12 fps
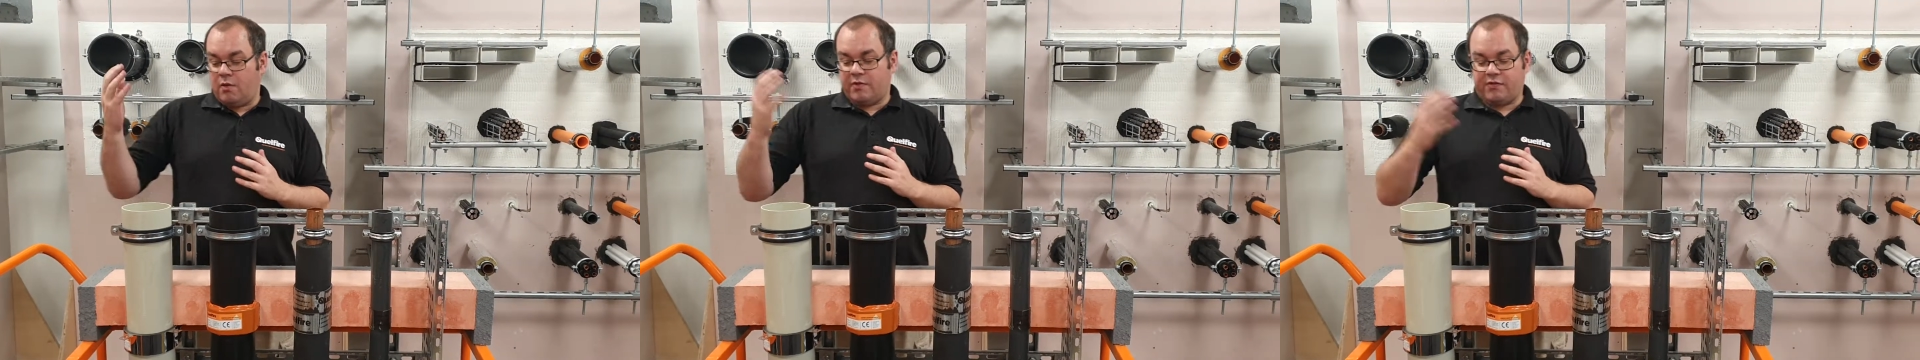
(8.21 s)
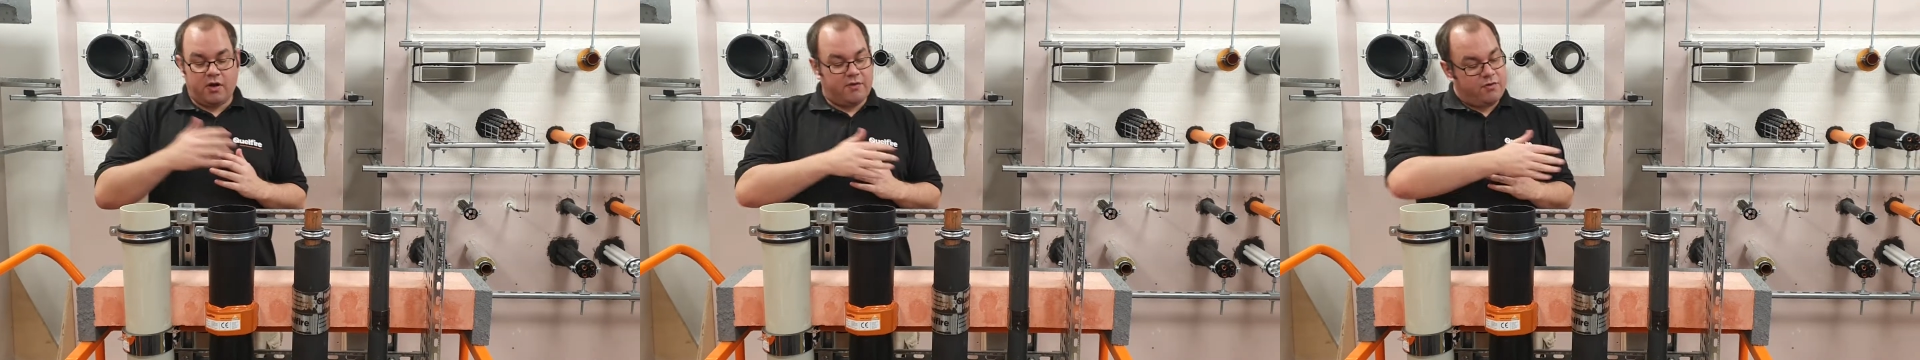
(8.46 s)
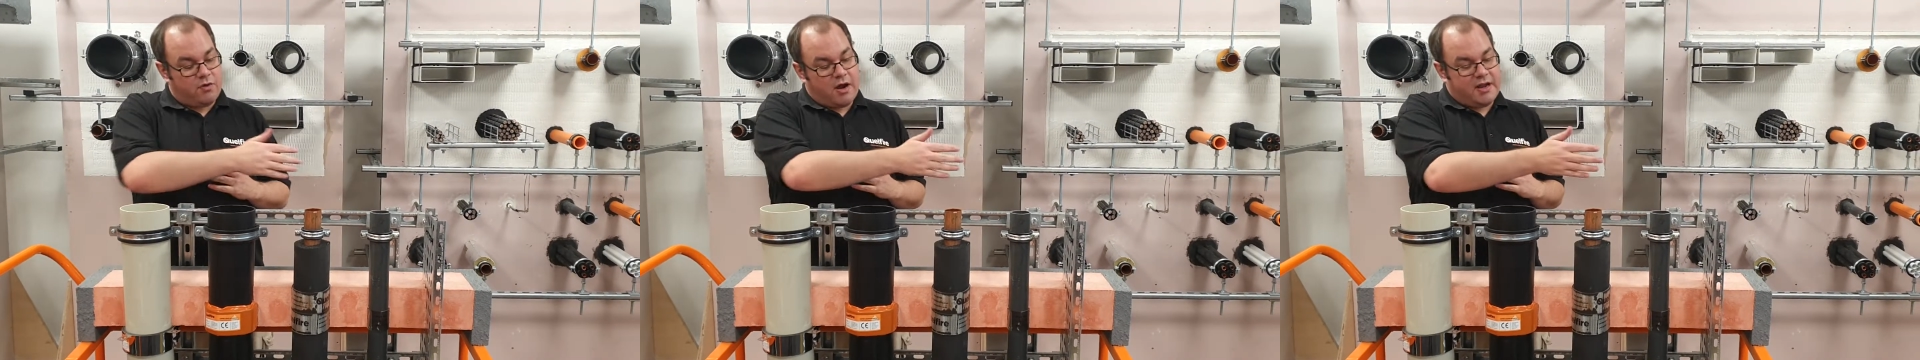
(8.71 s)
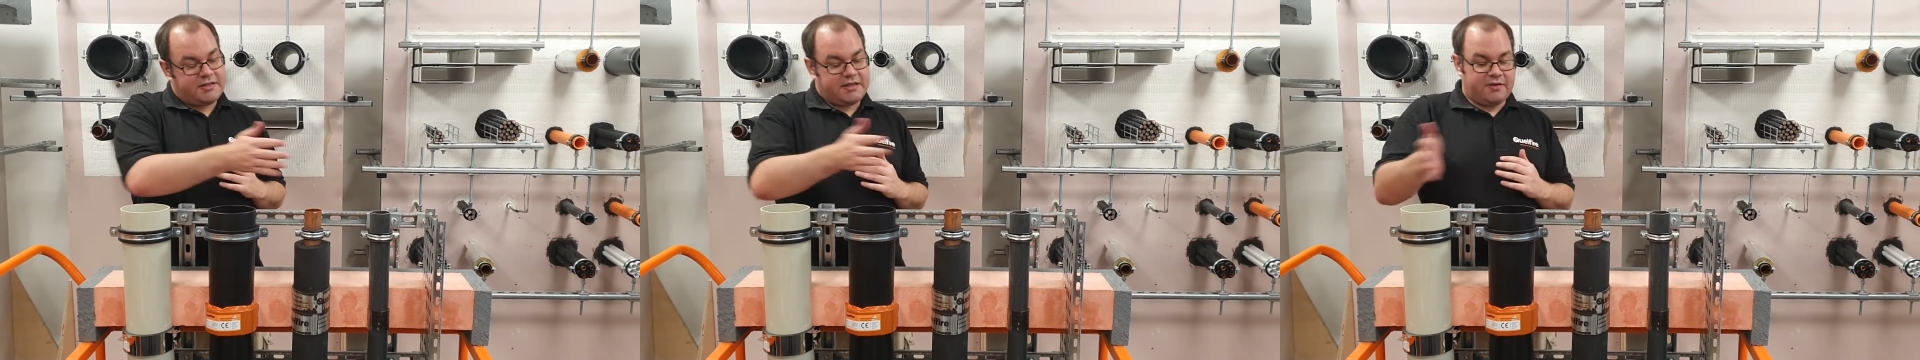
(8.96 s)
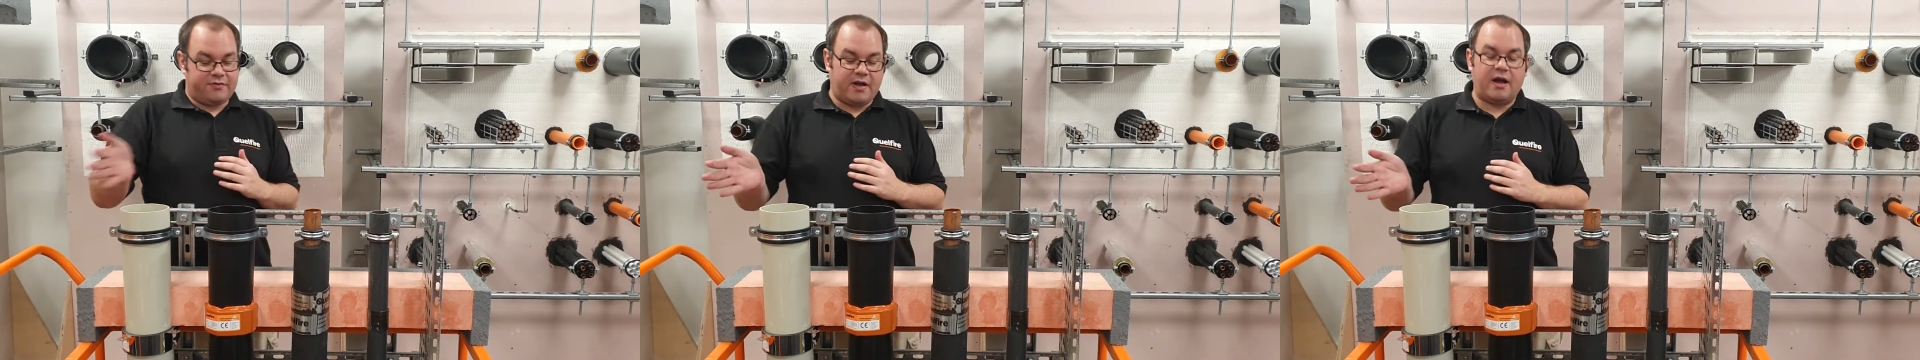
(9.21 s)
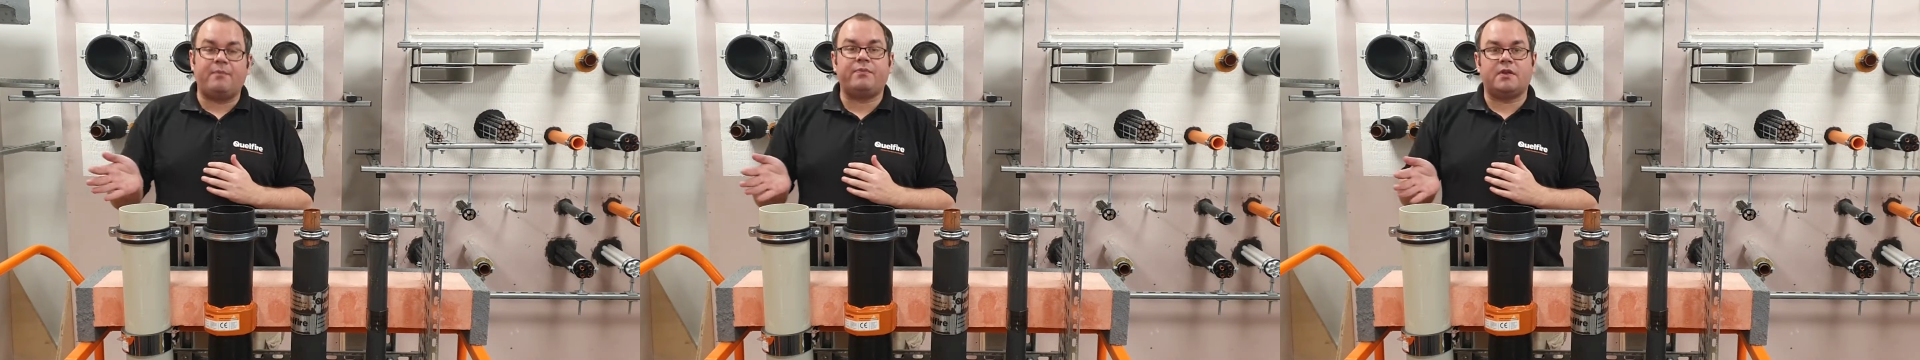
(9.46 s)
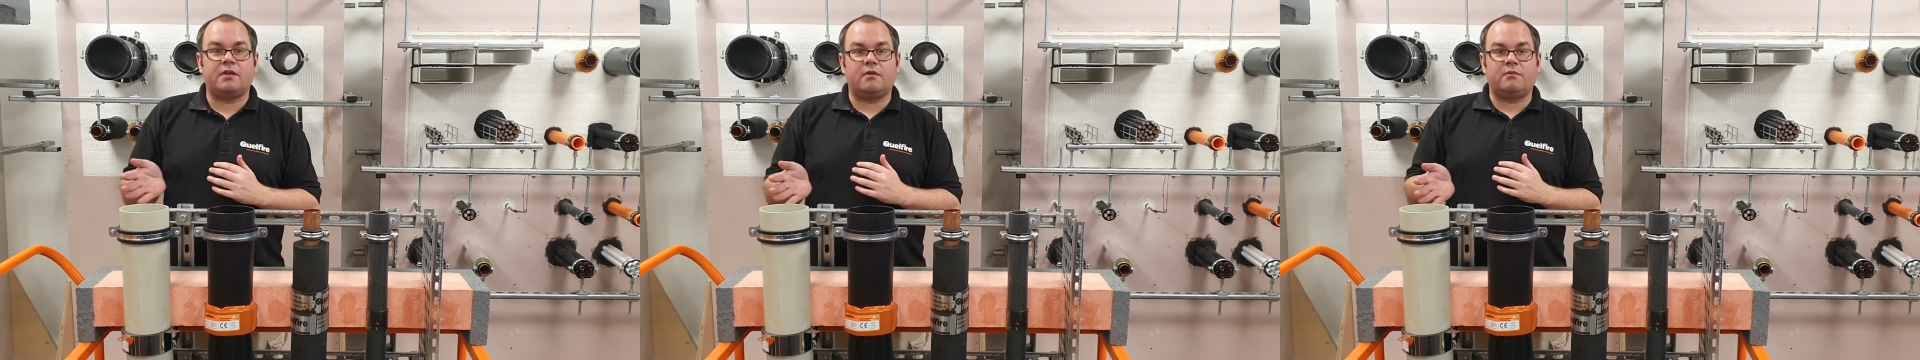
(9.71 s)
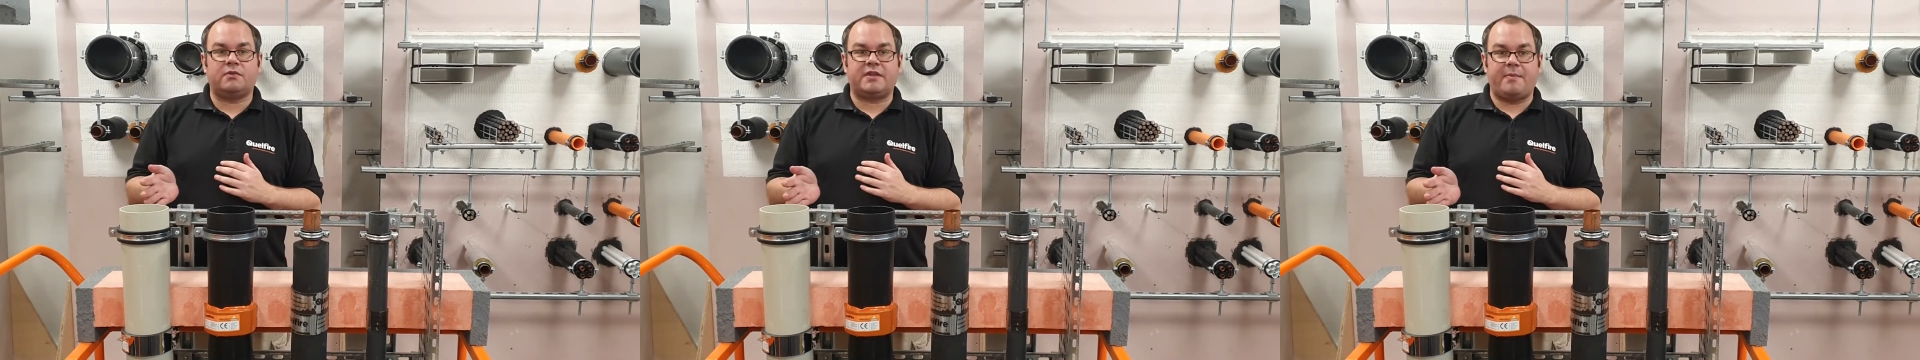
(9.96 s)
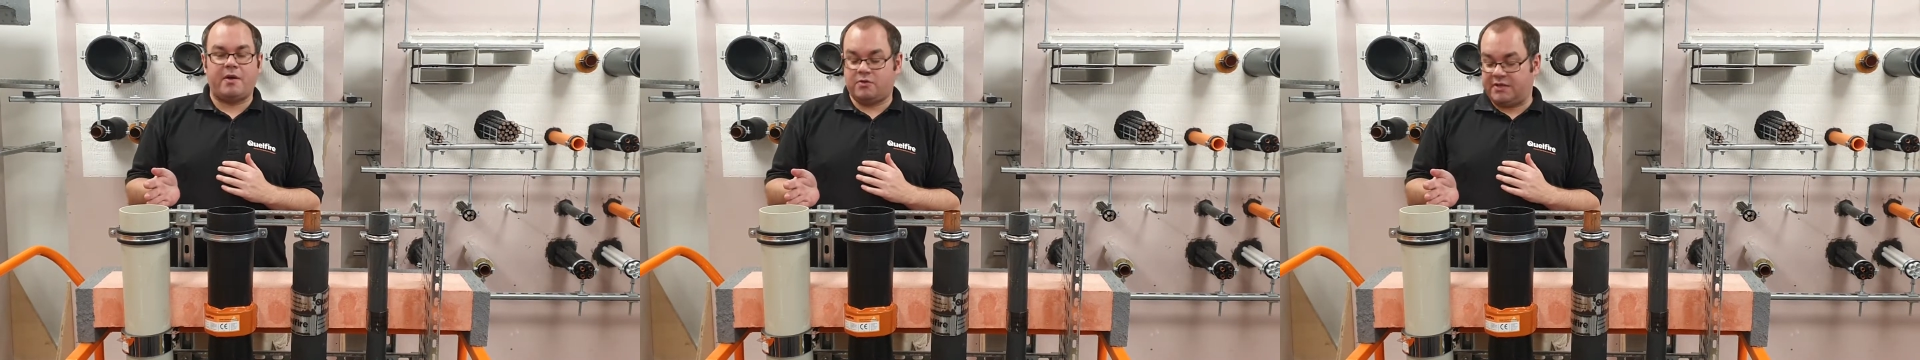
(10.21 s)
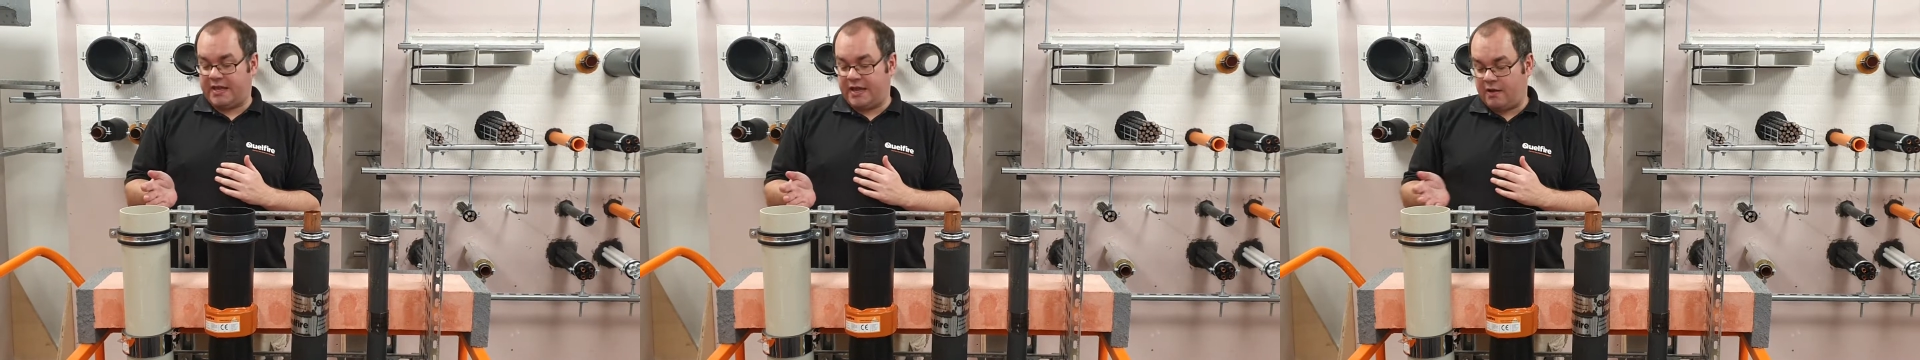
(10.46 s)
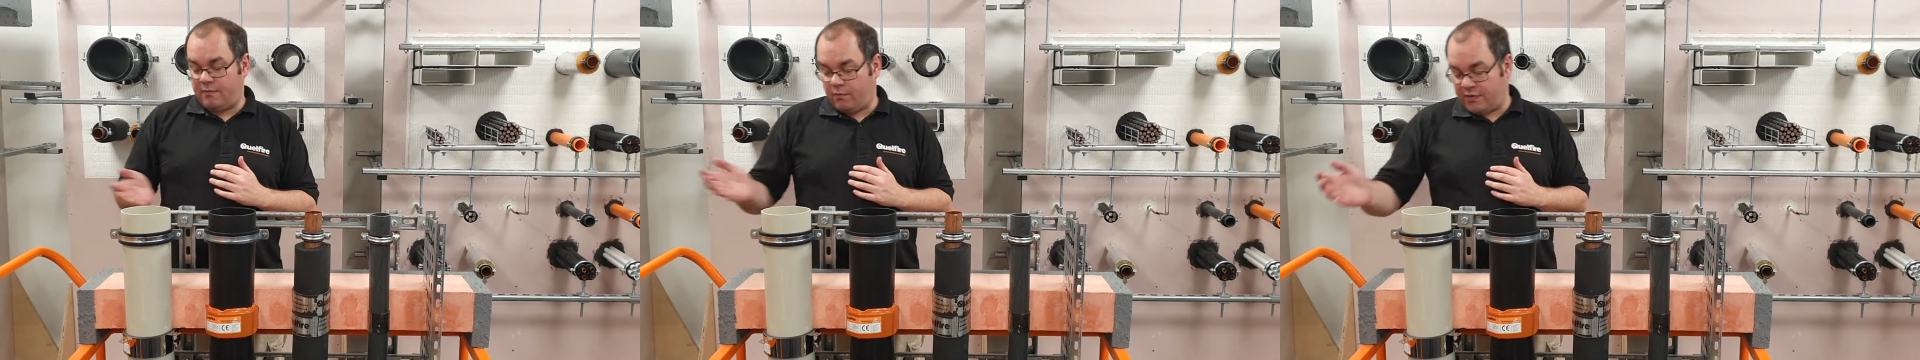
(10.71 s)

We've got a variety of uh, demos here.